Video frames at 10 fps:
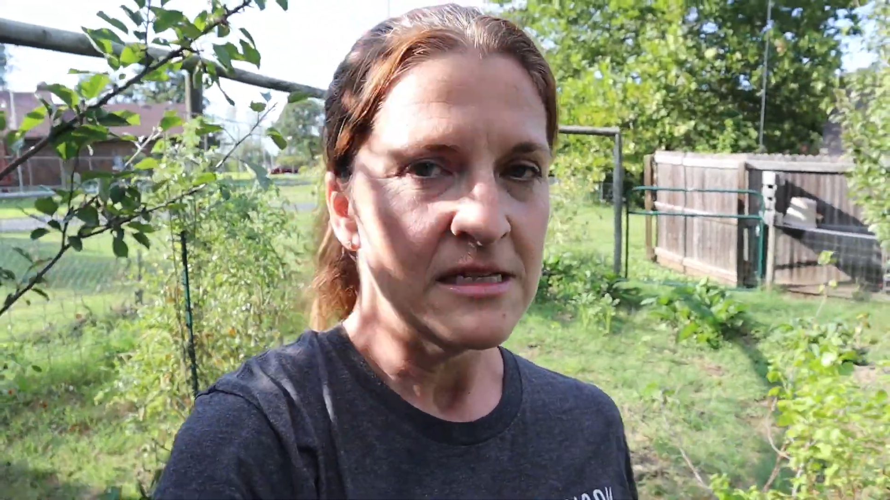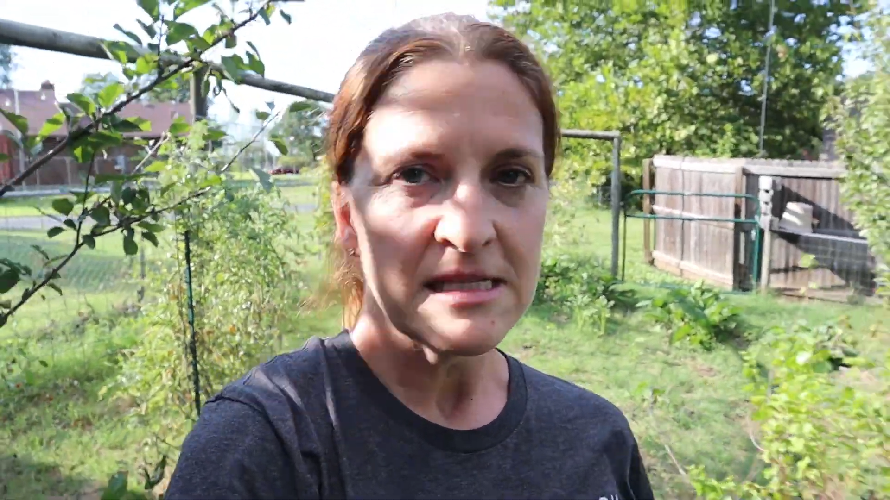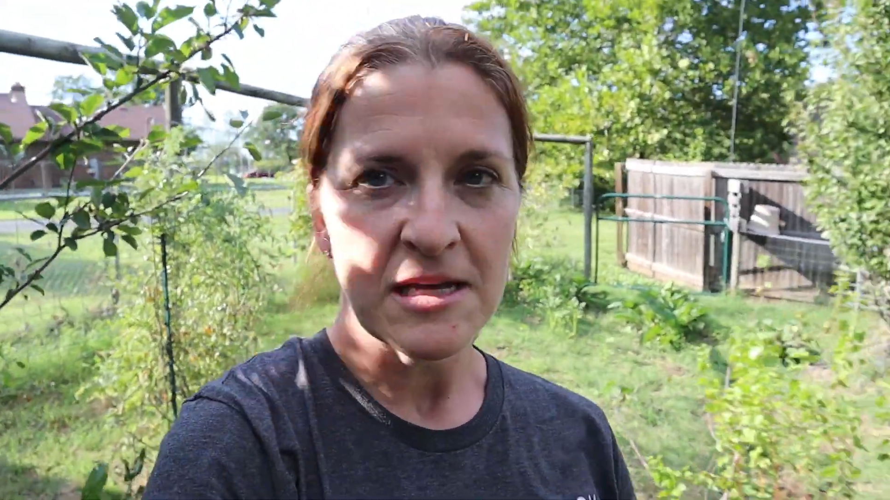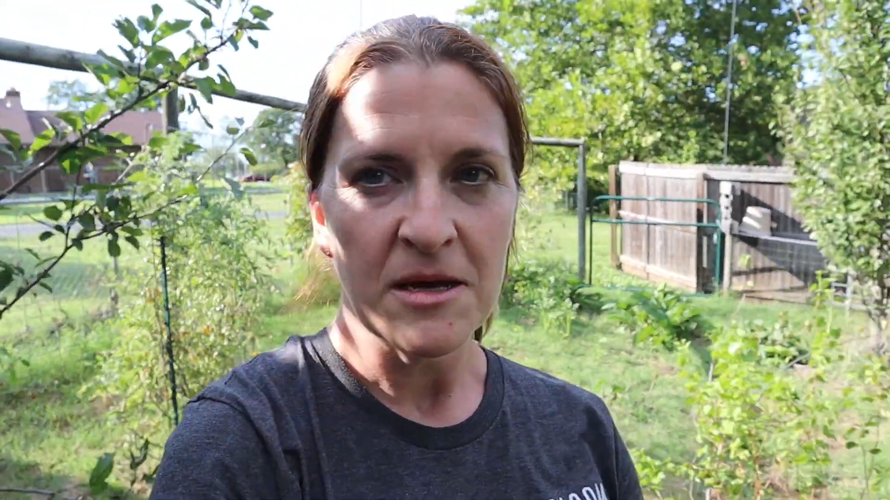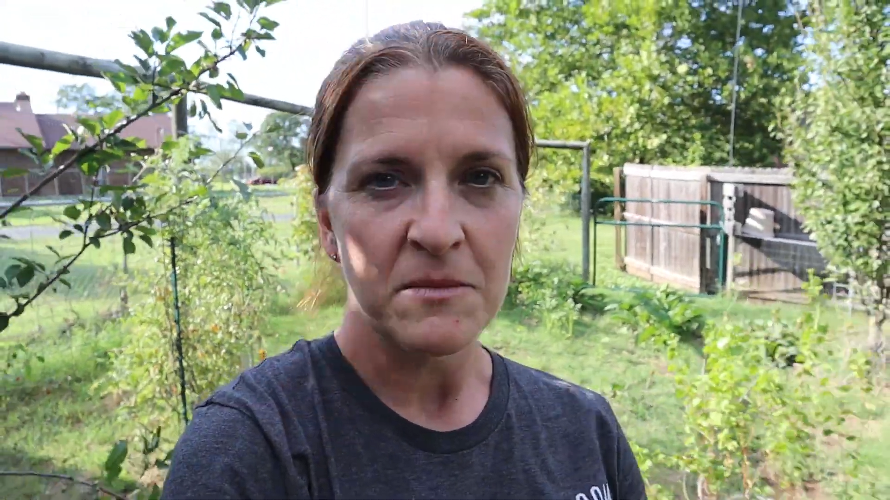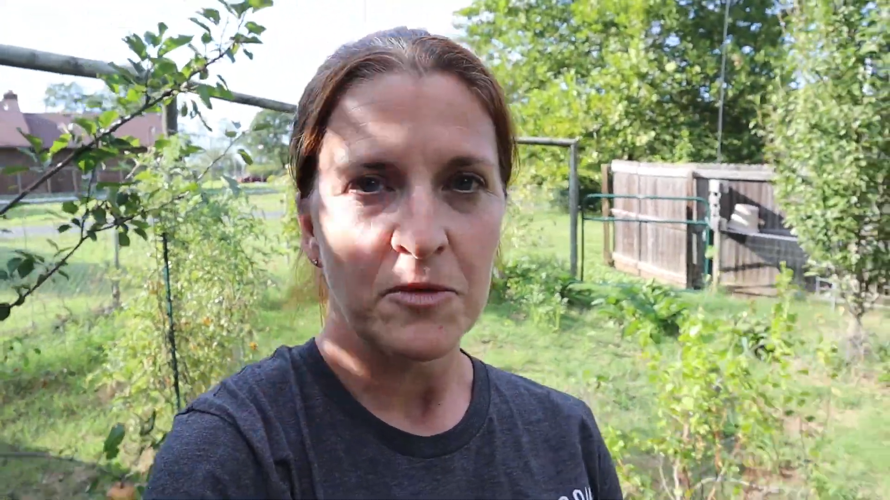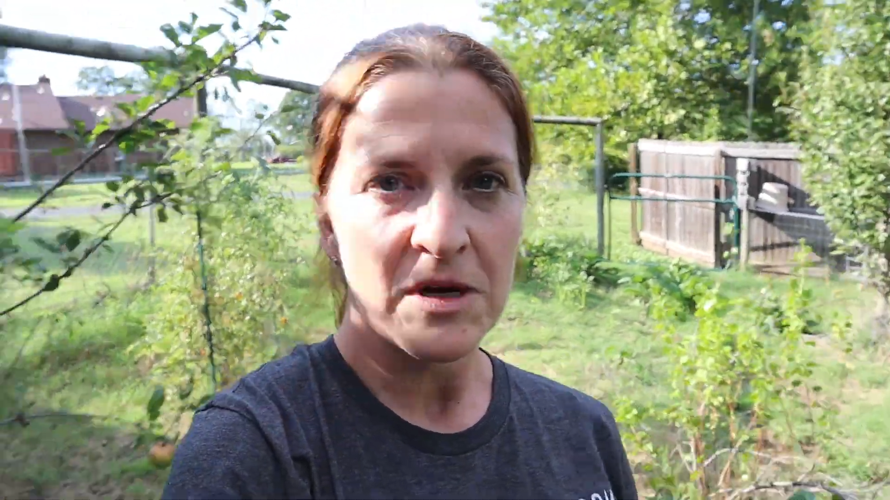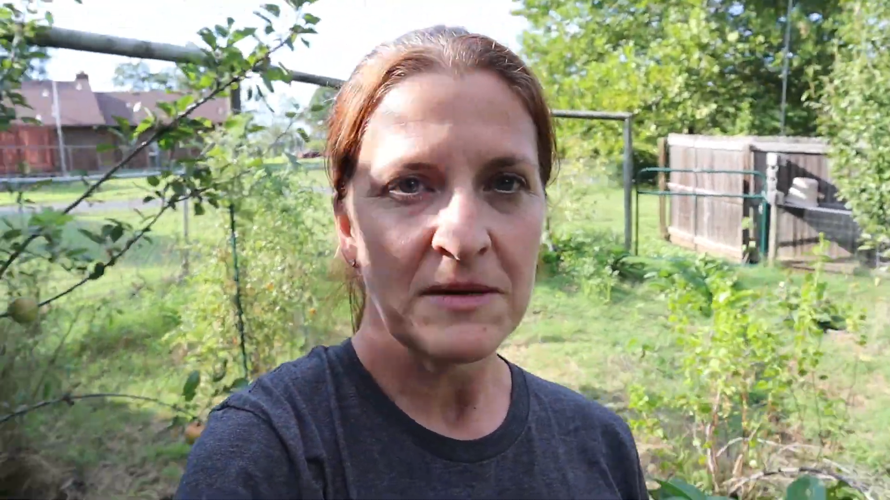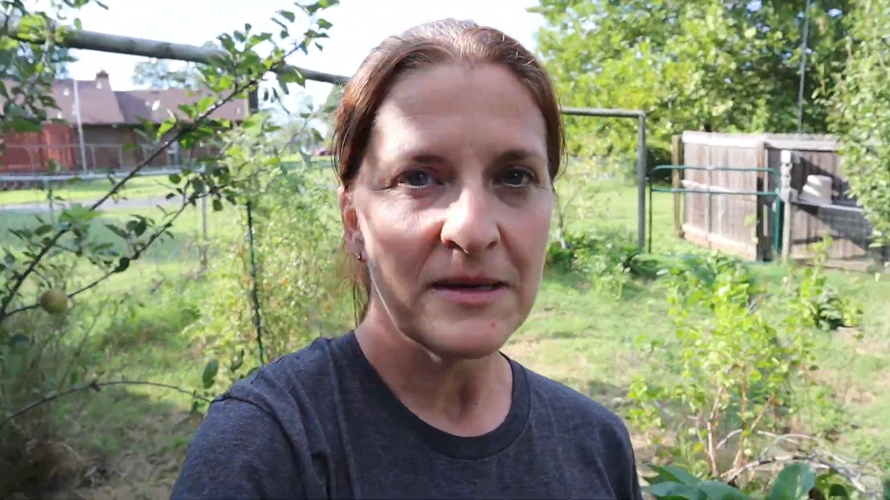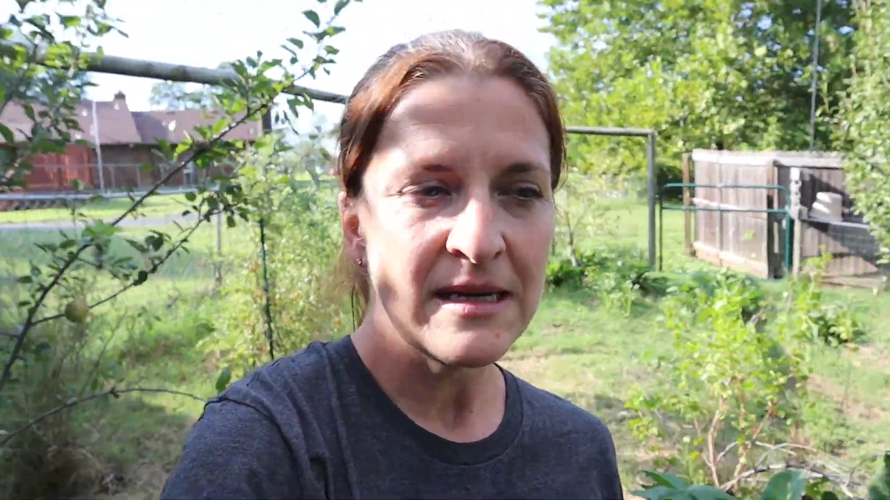some
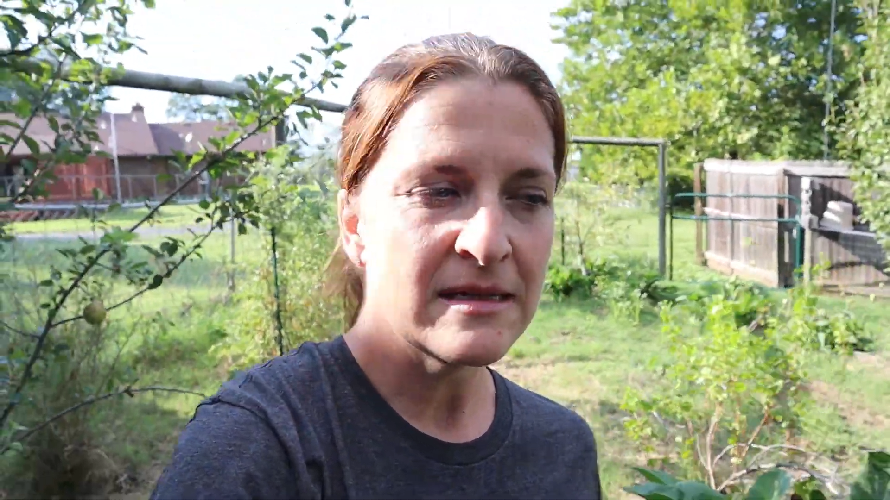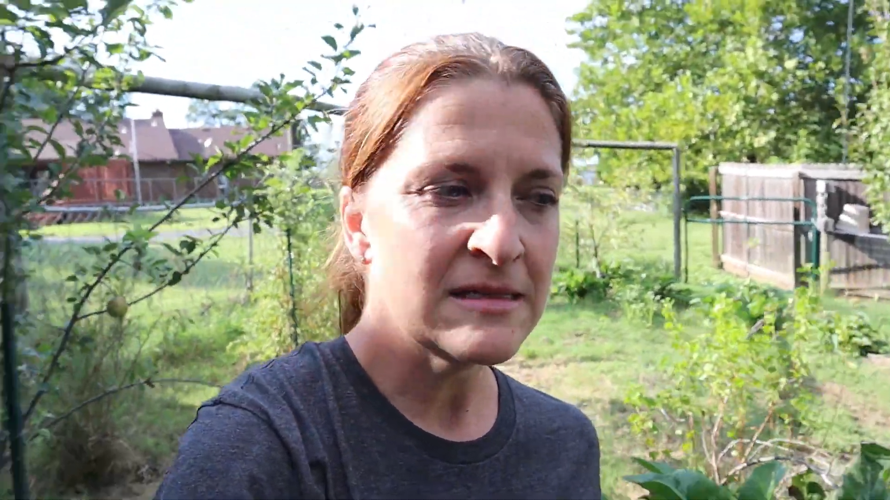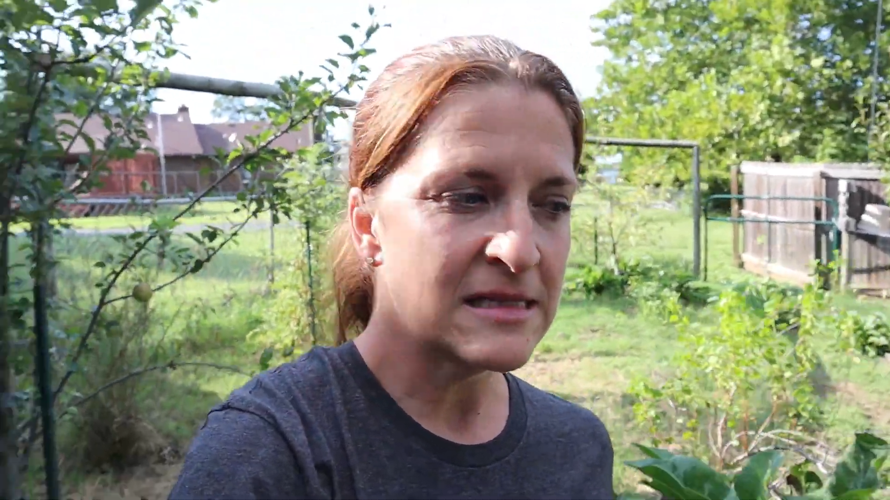green beans.